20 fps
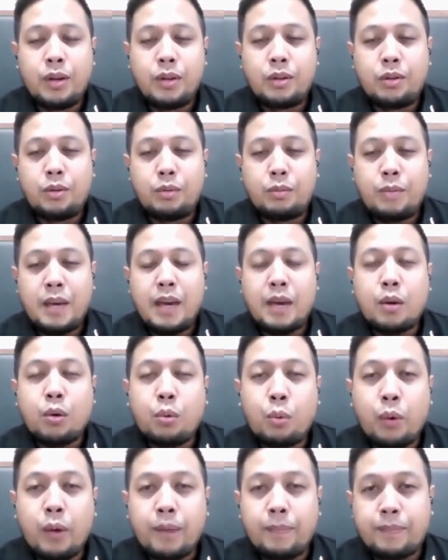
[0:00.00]
to be
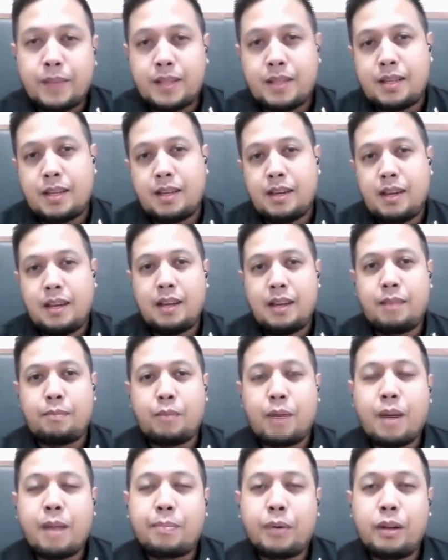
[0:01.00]
equipped and
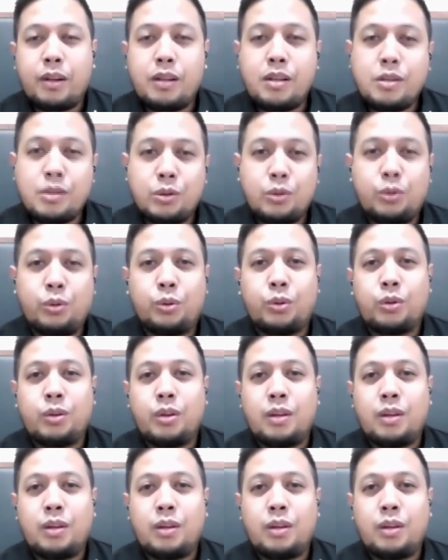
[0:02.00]
properly tooled